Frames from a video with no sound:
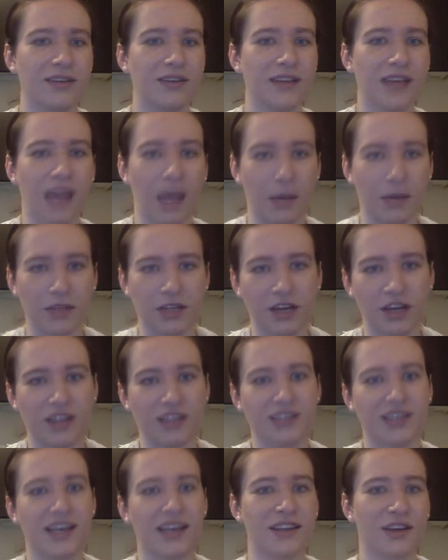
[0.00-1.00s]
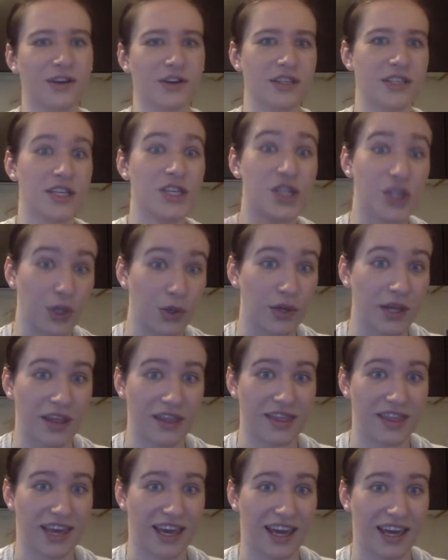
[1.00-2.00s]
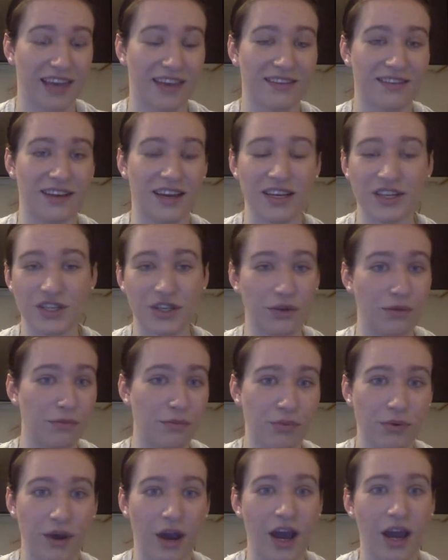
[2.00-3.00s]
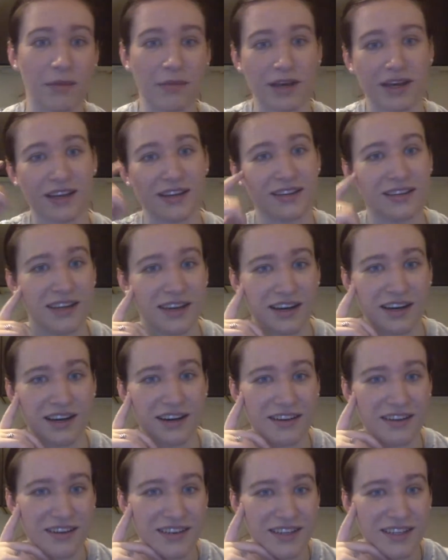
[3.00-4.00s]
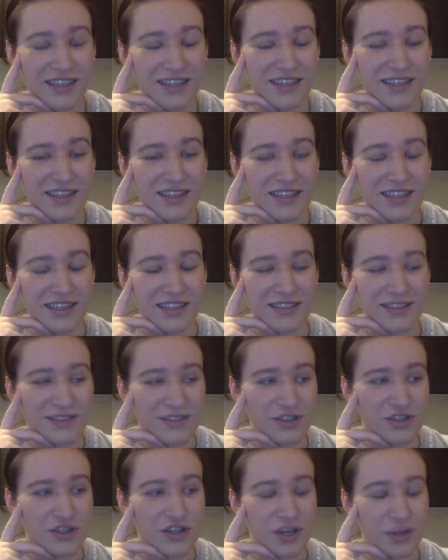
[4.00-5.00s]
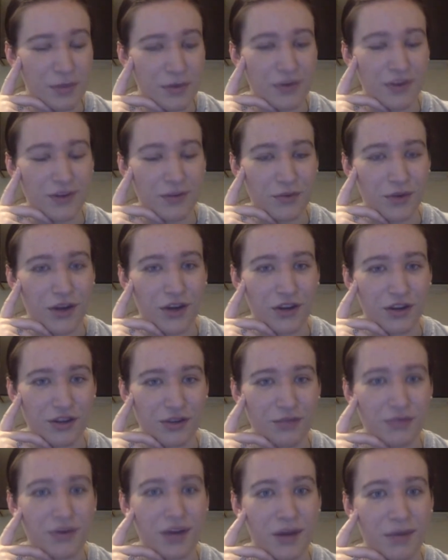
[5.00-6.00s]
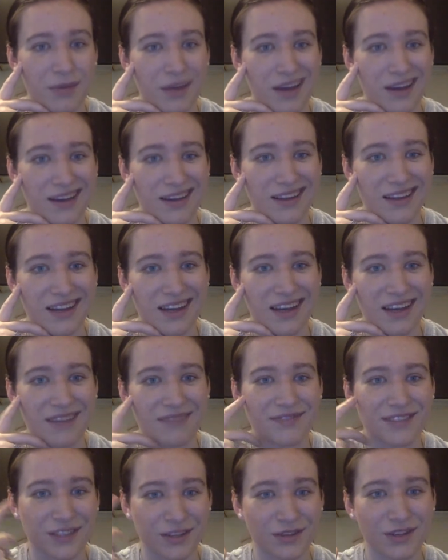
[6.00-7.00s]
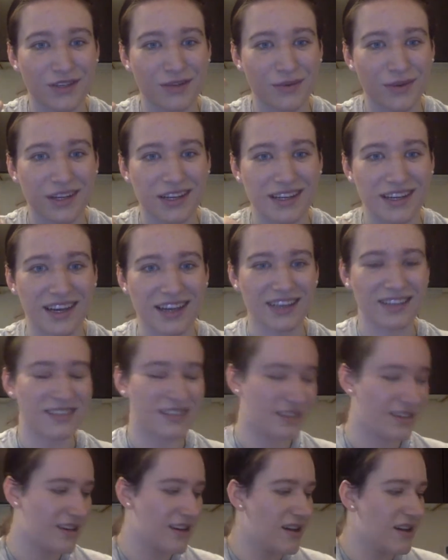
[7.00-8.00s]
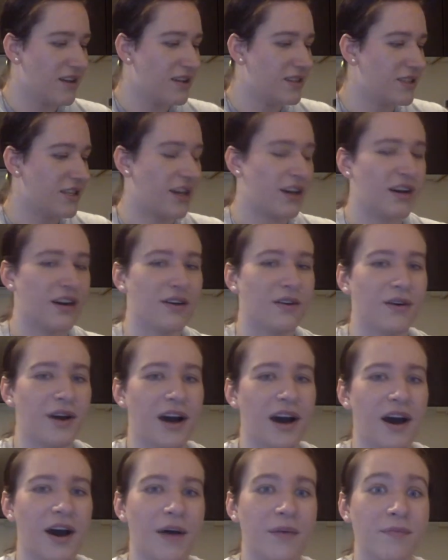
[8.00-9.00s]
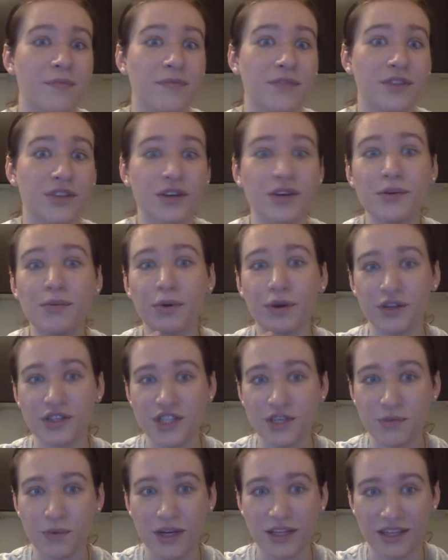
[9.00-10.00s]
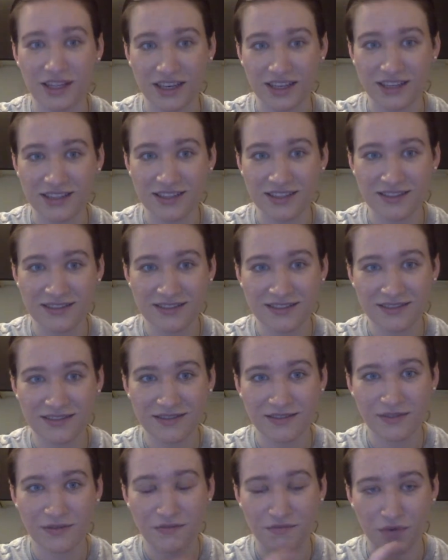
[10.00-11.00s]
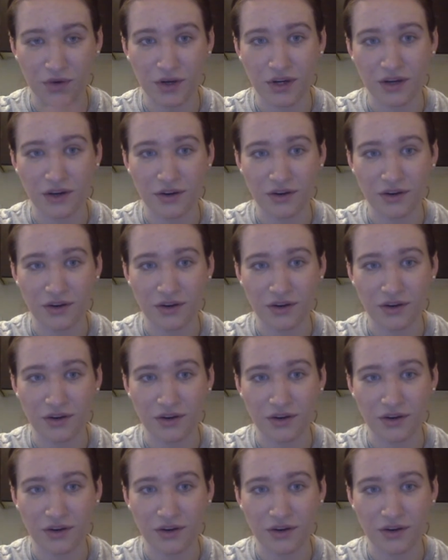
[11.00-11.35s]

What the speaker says: Amazon is that they're the student thing, student prime, and it's cheaper than regular prime, not gonna lie, so it's really nice. So do purchase one of these for your